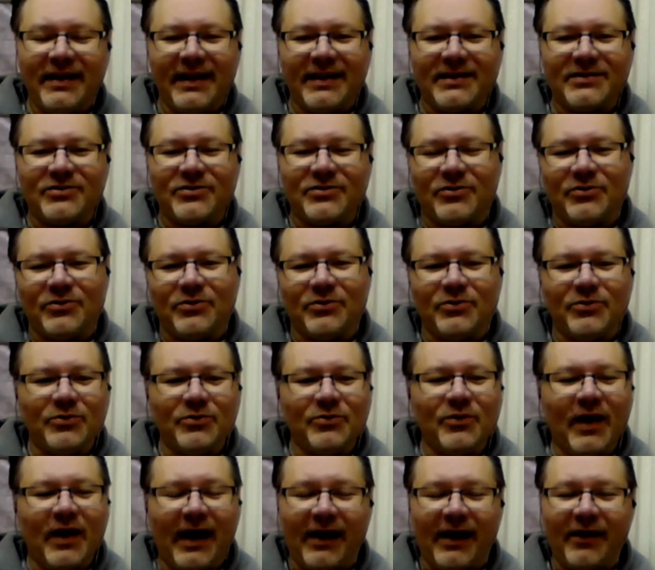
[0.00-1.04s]
as
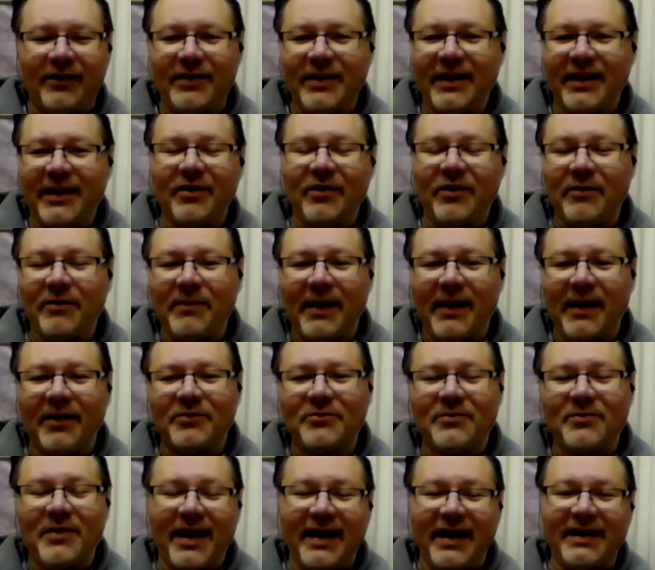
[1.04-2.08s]
to how they go
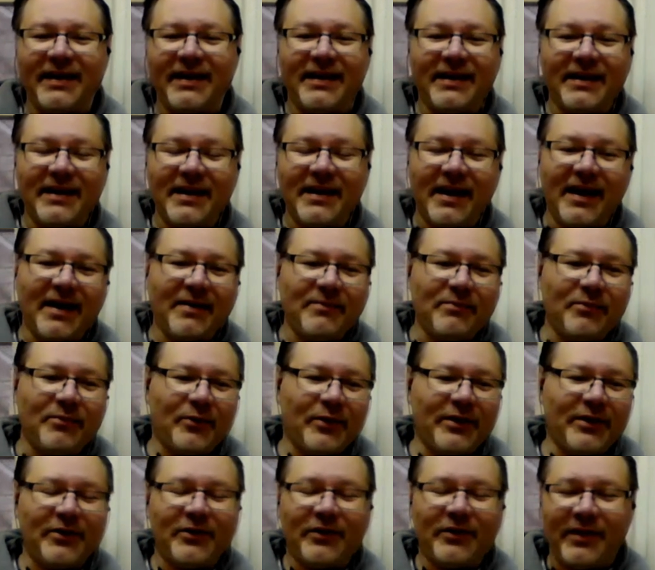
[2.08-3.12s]
about writing it up,
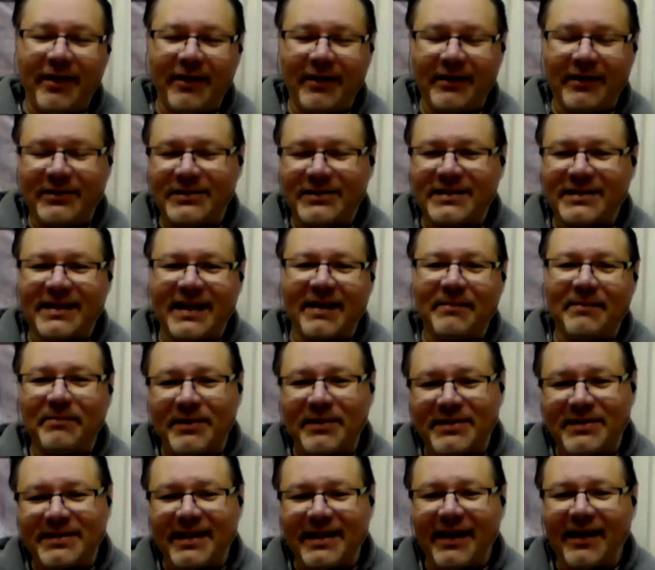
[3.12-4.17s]
whether they skip a
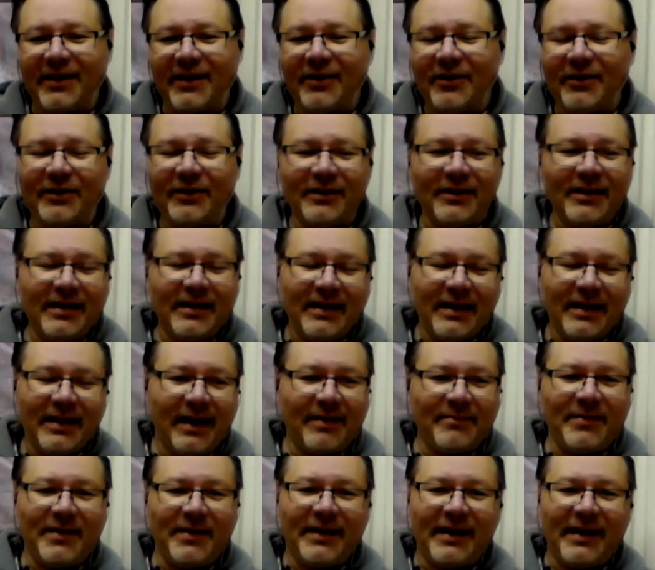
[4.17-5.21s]
cell.
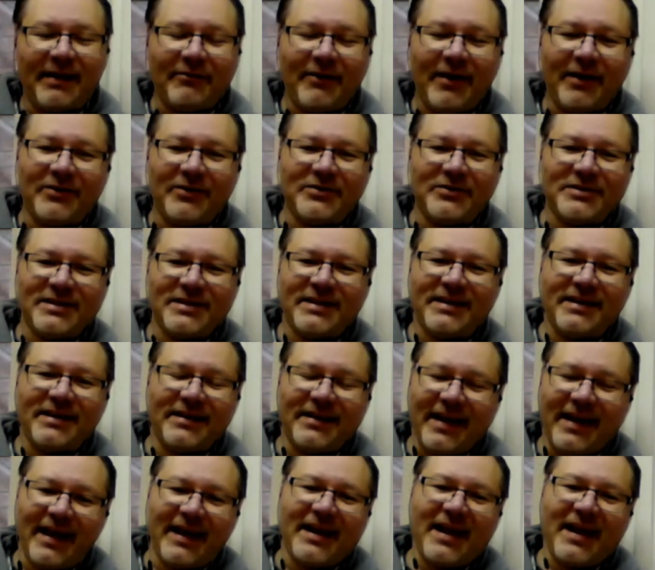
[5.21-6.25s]
I mean, I'd rather see an
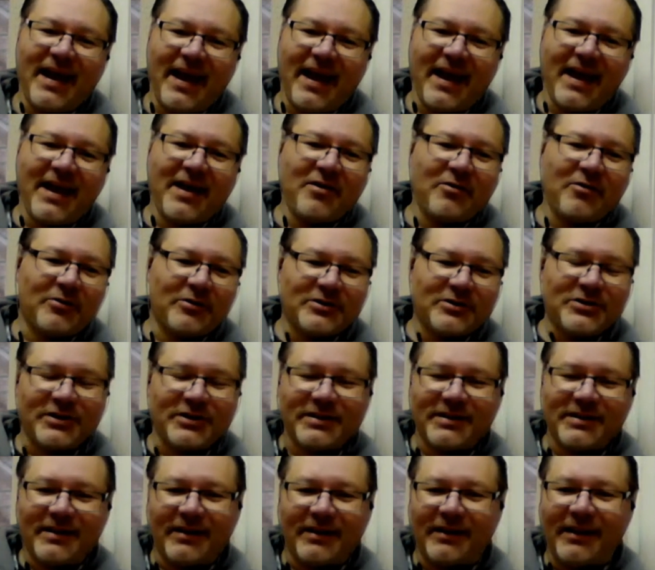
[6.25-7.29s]
NA or
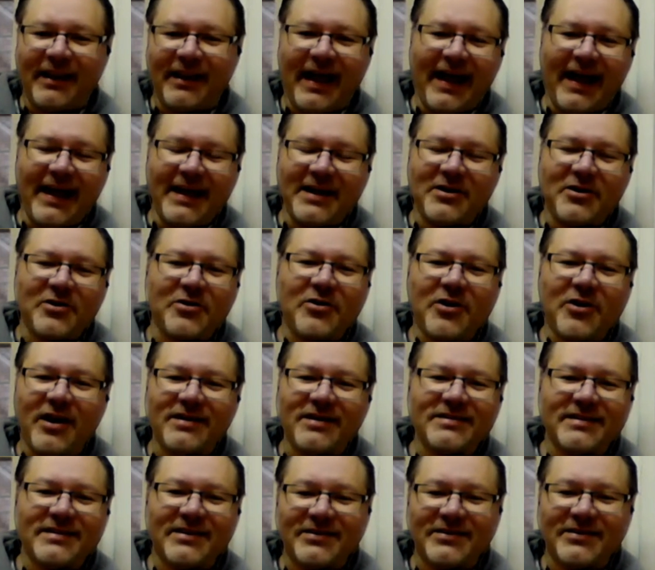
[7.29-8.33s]
just a line
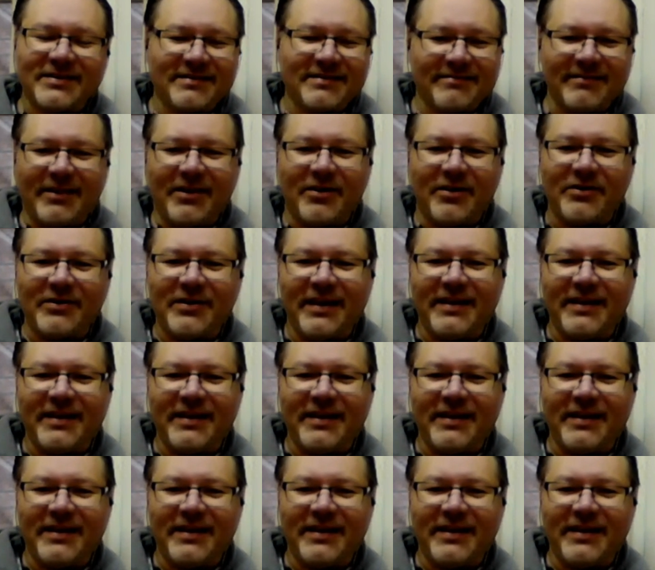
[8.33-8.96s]
across there, you know,